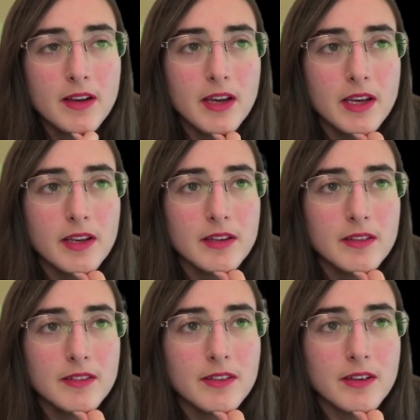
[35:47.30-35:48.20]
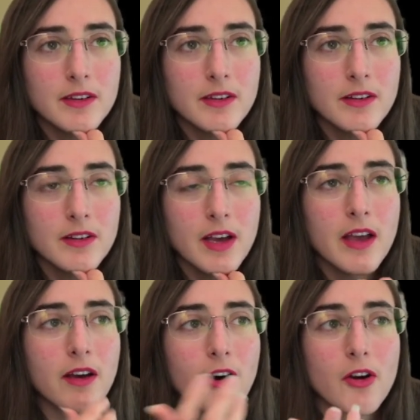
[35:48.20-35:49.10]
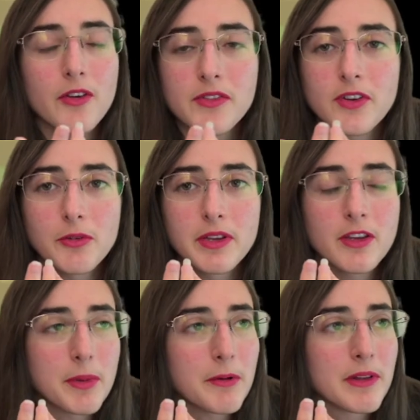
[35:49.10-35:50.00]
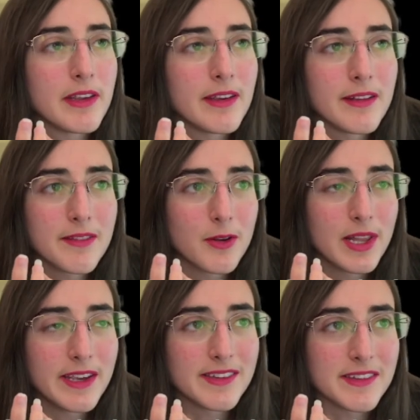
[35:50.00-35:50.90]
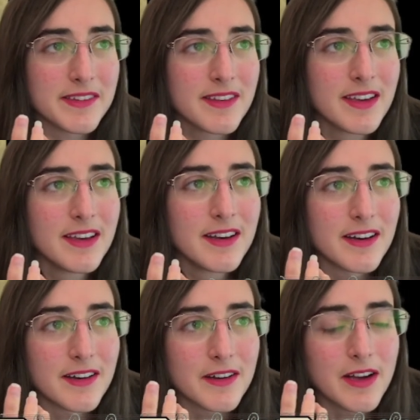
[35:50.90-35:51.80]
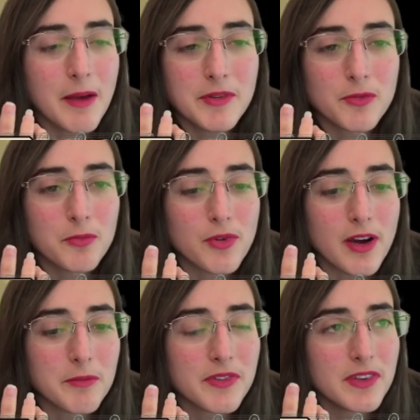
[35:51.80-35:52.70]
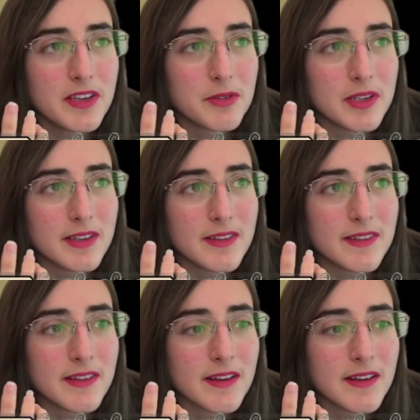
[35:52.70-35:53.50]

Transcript: And are starring apparently in the latest Amazon Prime series,